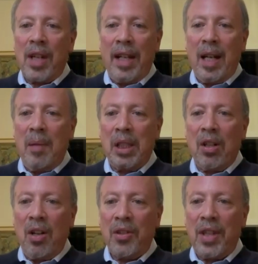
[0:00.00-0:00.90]
I come
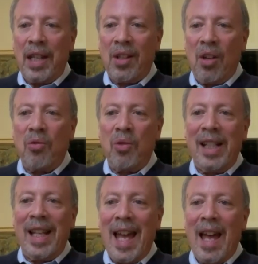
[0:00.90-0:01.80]
across that don't
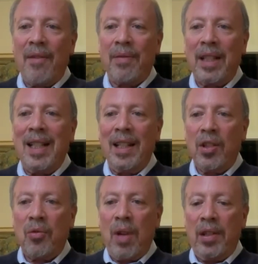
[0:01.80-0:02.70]
really have clear
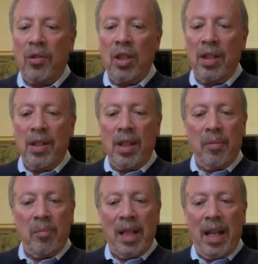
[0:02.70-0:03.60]
strategies
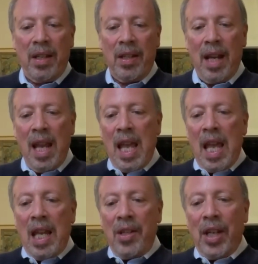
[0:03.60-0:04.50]
in place.
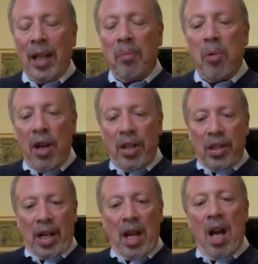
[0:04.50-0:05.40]
Second
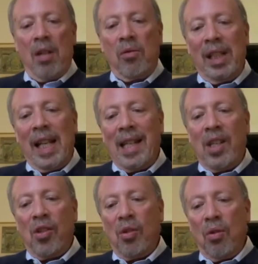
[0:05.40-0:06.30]
point
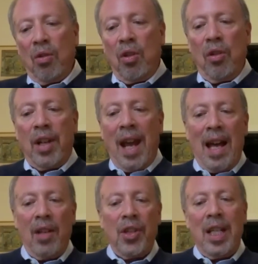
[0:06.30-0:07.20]
relates to good
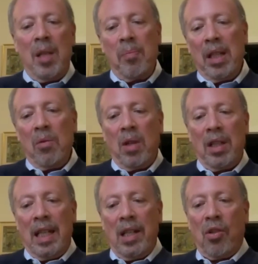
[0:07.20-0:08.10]
housekeeping. One
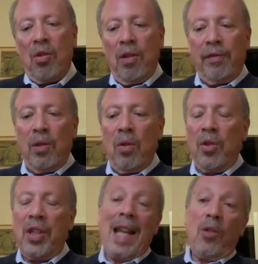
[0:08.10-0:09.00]
needs to, of
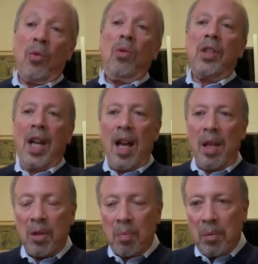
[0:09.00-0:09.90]
course, at all
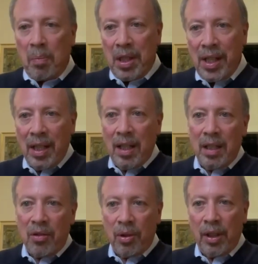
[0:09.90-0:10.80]
times, but particularly
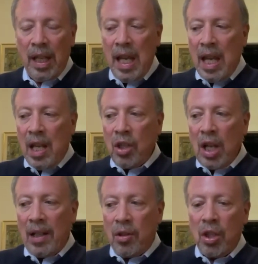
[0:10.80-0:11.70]
during
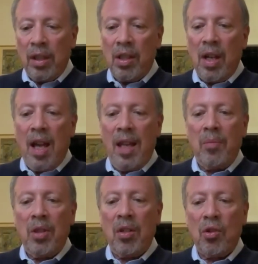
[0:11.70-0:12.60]
challenging
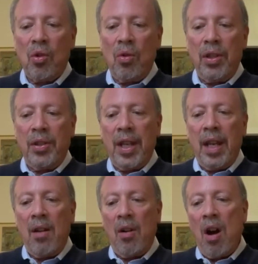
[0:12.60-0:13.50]
times, ensure that
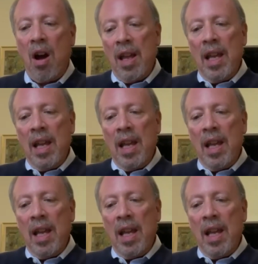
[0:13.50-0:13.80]
there are